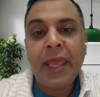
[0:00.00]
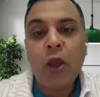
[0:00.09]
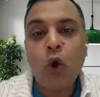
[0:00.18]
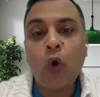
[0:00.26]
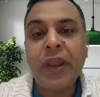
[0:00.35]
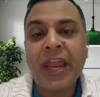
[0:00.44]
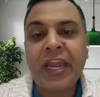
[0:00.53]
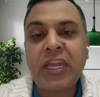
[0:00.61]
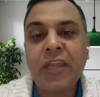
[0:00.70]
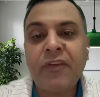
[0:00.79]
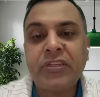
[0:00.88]

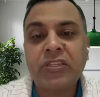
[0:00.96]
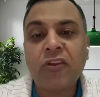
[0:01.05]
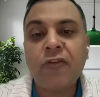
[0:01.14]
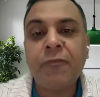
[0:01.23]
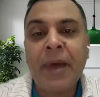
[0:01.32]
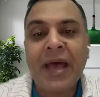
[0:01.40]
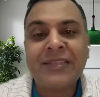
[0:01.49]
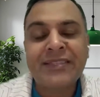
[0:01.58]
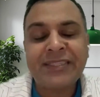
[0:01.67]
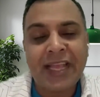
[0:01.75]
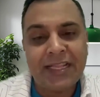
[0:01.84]
overactivation of
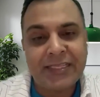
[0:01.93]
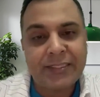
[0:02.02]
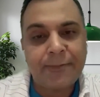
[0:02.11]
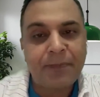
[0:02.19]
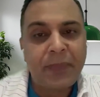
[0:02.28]
mast cells.